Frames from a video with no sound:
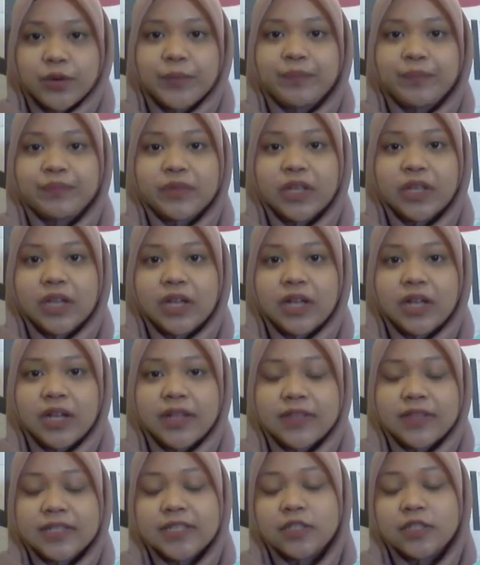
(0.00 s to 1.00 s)
So
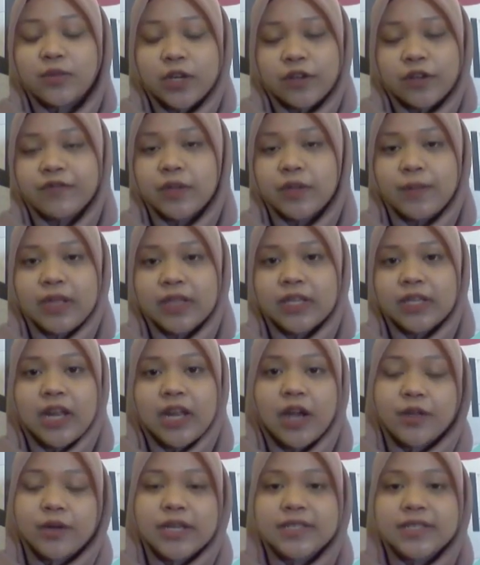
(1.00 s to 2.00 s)
this is one of the
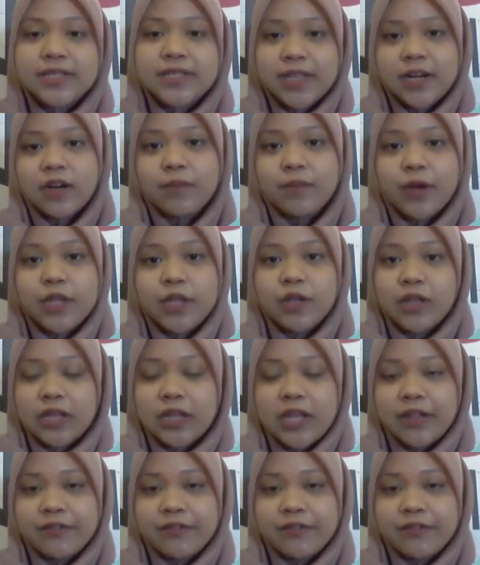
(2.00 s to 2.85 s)
method how you guys care about your